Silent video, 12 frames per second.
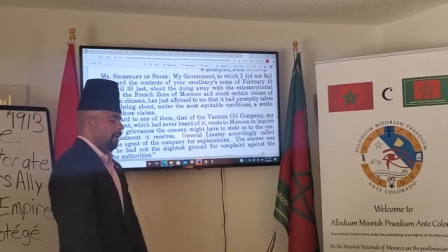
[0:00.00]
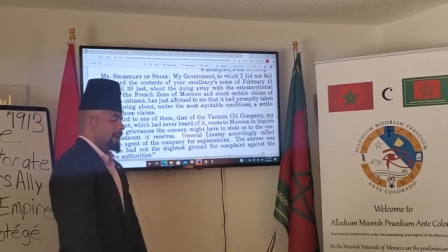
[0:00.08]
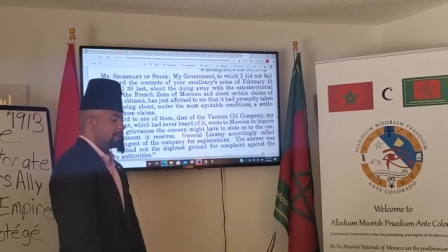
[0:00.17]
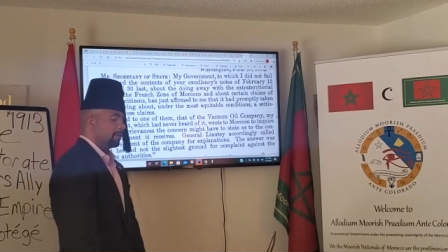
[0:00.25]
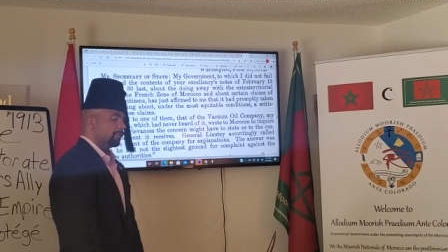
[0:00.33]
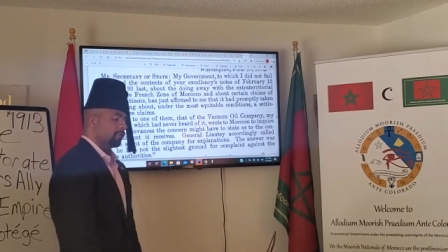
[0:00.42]

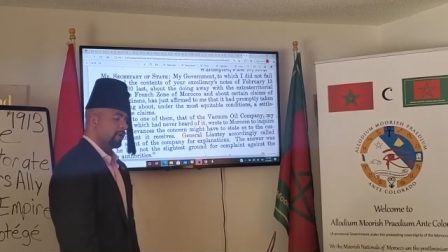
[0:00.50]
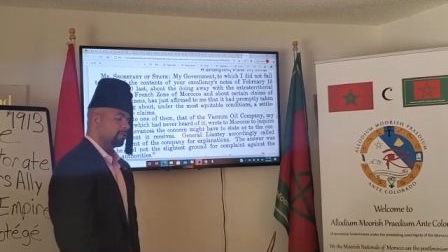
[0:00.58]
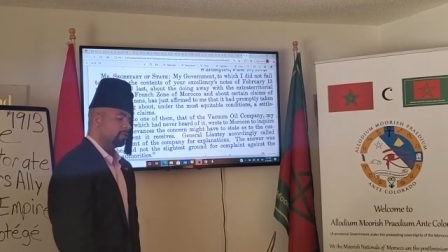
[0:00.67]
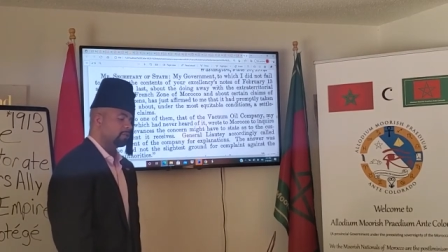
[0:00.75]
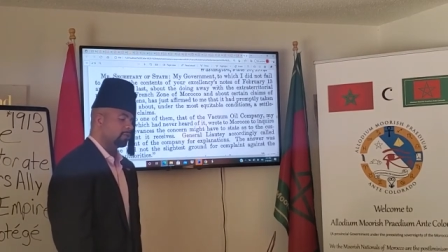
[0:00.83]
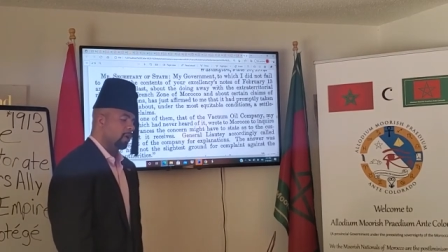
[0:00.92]
in the French
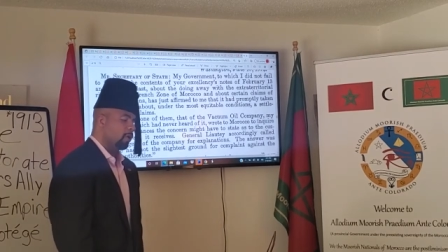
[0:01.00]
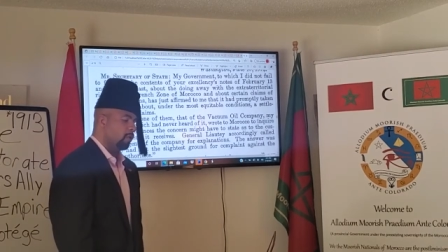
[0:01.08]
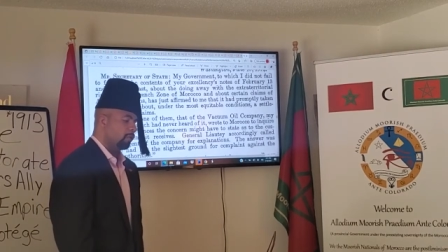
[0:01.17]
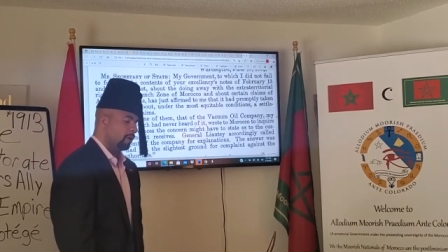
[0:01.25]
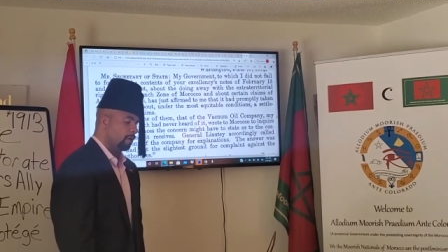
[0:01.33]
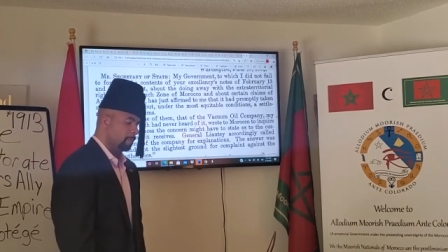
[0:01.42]

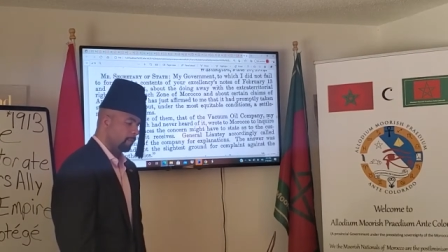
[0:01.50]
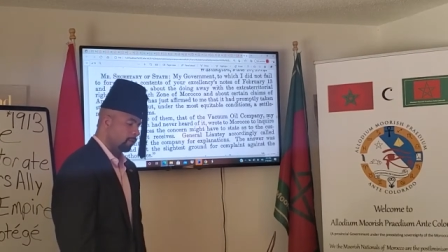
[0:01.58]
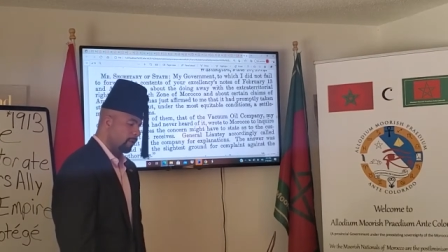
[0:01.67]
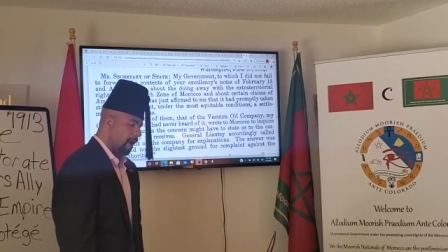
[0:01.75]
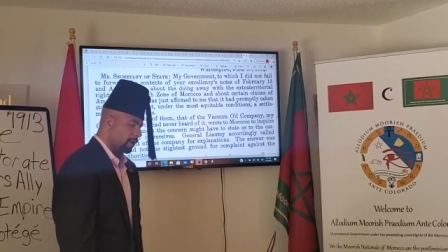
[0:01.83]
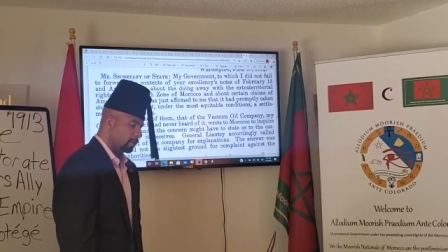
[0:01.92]
zone of
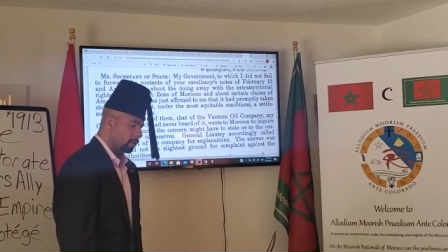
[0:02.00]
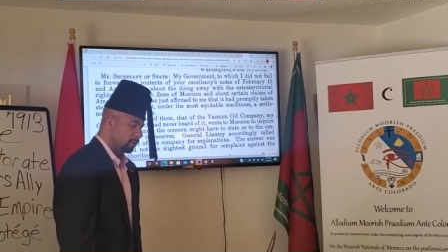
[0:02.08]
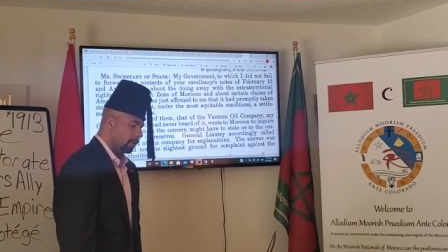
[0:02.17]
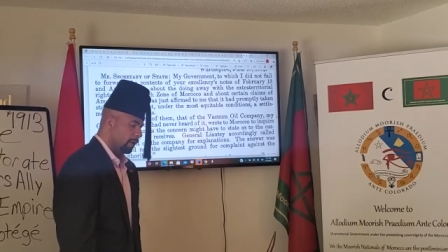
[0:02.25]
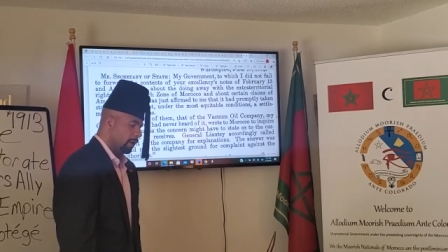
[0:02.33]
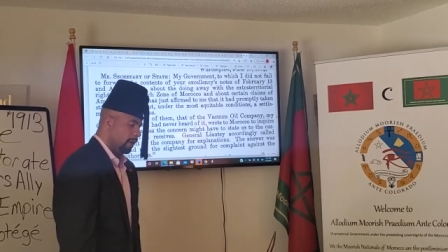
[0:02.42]

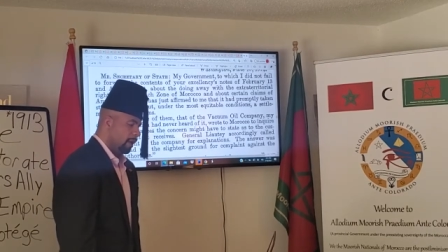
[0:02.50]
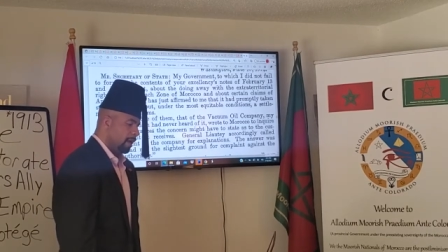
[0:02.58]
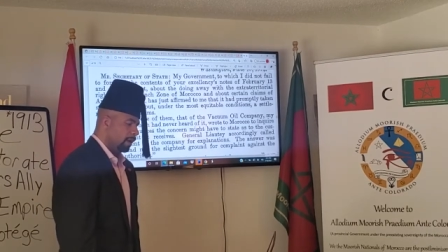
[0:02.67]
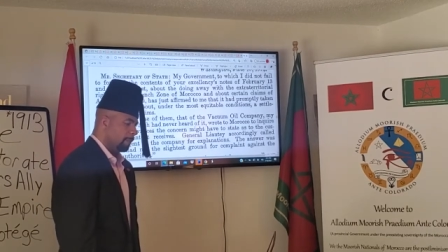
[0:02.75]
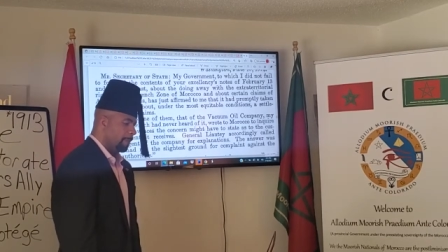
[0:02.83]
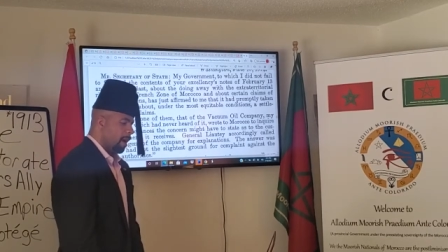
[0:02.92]
Morocco
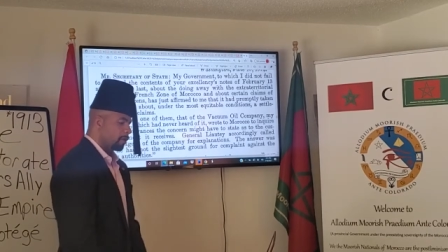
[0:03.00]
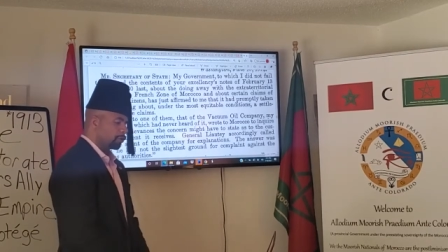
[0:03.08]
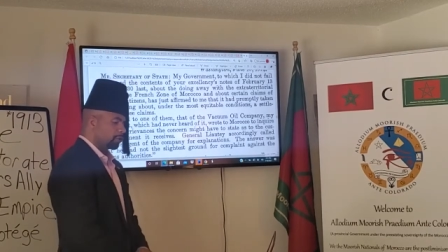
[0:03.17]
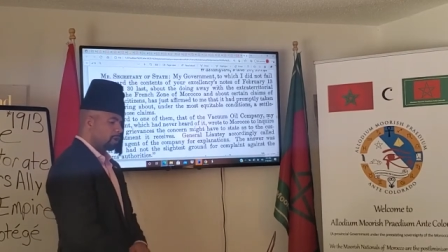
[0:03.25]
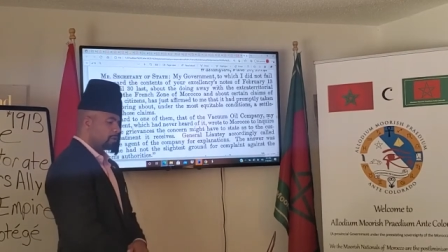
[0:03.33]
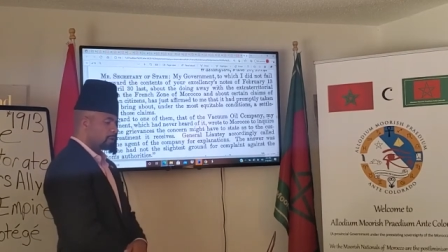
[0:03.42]
and
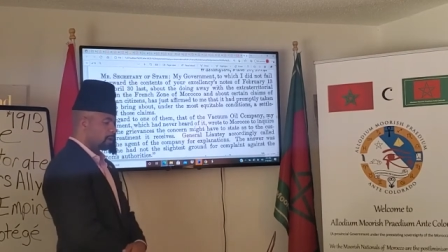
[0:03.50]
about certain